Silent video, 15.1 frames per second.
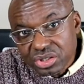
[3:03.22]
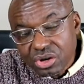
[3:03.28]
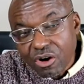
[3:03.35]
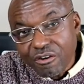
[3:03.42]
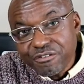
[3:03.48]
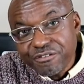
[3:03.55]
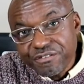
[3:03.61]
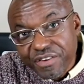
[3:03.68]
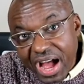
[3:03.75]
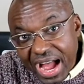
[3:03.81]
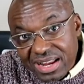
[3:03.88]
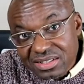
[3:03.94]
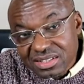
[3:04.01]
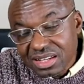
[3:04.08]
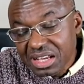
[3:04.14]
you got
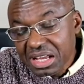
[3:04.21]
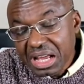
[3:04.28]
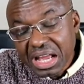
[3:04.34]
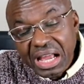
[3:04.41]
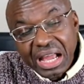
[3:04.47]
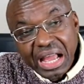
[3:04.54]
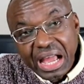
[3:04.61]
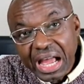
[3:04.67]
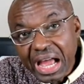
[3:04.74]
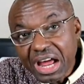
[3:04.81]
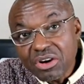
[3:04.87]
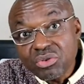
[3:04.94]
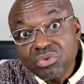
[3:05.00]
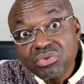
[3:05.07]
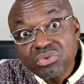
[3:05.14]
fat.
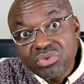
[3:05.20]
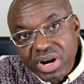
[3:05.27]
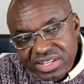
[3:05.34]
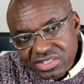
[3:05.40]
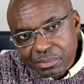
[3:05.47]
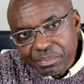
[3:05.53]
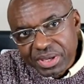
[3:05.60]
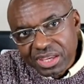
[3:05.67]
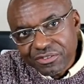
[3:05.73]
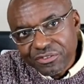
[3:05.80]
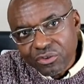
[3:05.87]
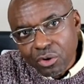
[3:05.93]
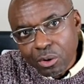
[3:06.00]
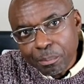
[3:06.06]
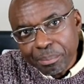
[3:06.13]
Recipe
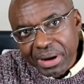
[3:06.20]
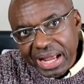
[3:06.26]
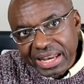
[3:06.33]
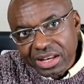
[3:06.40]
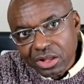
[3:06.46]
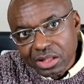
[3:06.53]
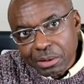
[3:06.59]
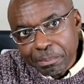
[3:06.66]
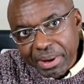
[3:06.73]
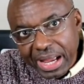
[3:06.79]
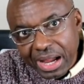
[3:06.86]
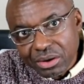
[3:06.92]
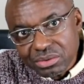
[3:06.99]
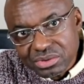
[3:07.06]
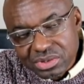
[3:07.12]
for piling on the
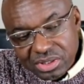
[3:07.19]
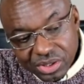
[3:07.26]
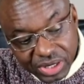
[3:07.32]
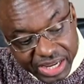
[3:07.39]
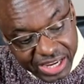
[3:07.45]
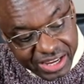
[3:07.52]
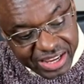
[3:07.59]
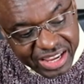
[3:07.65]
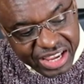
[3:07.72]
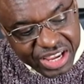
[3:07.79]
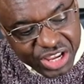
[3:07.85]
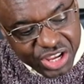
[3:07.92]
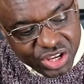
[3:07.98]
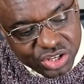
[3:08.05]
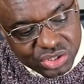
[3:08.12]
pounds. Okay,
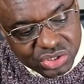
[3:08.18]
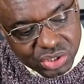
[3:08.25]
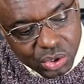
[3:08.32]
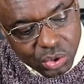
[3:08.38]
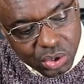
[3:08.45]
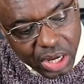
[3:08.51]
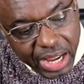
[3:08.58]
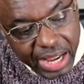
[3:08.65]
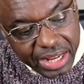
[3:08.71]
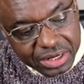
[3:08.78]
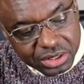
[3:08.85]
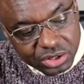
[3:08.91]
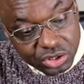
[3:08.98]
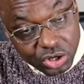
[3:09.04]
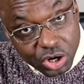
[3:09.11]

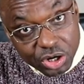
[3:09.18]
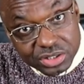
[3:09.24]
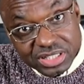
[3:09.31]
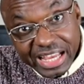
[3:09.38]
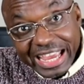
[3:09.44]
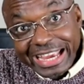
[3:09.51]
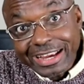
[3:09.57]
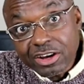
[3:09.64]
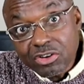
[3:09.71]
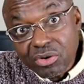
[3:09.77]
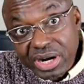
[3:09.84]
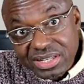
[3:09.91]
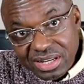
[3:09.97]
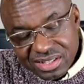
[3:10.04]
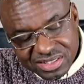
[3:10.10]
so not a
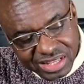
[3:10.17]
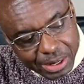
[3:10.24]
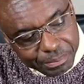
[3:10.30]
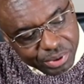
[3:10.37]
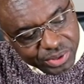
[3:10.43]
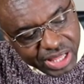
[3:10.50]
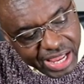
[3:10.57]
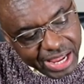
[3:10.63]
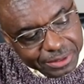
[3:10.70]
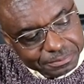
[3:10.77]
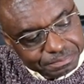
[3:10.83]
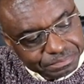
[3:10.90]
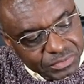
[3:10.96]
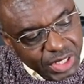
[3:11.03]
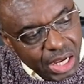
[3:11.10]
great example there.
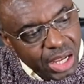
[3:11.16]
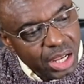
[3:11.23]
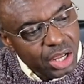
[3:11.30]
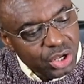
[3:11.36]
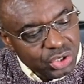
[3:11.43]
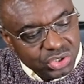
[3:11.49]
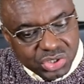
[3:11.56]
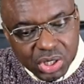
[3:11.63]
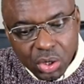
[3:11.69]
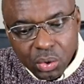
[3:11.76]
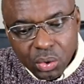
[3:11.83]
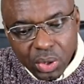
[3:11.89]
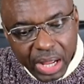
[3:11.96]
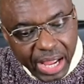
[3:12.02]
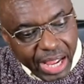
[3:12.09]

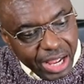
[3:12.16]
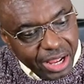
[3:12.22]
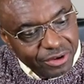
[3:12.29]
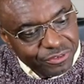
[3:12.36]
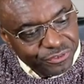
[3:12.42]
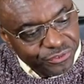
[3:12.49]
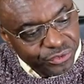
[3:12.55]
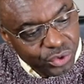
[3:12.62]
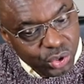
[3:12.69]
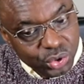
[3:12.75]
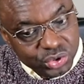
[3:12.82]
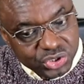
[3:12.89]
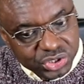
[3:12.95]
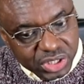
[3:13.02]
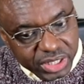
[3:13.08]
So
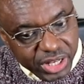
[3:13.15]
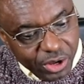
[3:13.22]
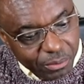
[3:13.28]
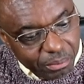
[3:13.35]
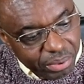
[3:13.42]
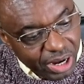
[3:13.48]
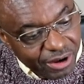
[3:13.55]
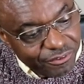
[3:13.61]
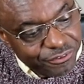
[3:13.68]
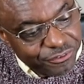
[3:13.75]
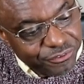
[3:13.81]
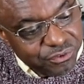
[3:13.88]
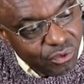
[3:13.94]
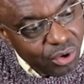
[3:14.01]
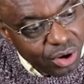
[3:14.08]
food number
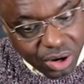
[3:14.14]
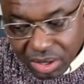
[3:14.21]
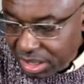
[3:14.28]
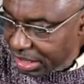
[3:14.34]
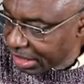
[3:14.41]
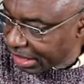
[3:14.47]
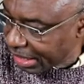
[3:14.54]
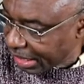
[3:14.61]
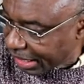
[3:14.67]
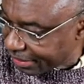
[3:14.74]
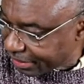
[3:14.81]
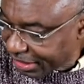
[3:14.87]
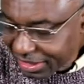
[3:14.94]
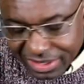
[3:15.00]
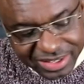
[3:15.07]
four,
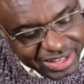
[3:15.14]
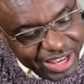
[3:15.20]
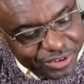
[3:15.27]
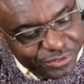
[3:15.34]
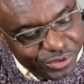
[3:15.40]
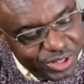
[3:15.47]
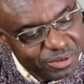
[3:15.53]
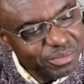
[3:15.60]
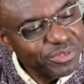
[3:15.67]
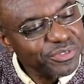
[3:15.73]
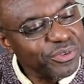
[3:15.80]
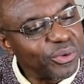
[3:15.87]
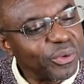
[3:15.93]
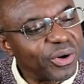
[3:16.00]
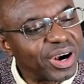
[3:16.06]
I think. Yeah, food number
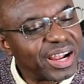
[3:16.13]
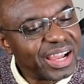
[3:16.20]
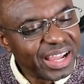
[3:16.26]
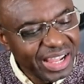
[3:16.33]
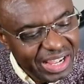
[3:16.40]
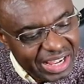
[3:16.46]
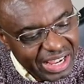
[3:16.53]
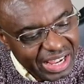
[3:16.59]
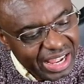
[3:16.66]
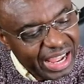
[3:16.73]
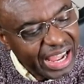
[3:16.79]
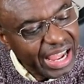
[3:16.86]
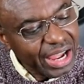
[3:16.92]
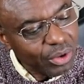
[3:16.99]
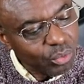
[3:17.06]
four.
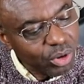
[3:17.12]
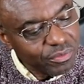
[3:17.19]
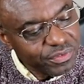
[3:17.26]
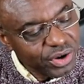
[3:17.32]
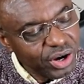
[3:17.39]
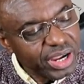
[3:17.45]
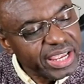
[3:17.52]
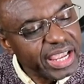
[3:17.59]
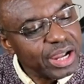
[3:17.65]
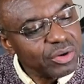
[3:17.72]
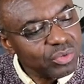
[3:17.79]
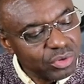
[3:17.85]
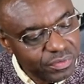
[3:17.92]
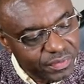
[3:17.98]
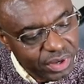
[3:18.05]
What we've got
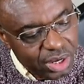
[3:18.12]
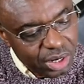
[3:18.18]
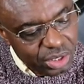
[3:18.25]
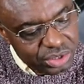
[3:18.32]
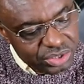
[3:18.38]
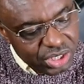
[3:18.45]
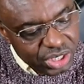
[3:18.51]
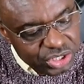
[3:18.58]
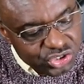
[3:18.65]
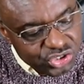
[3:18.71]
here, we've got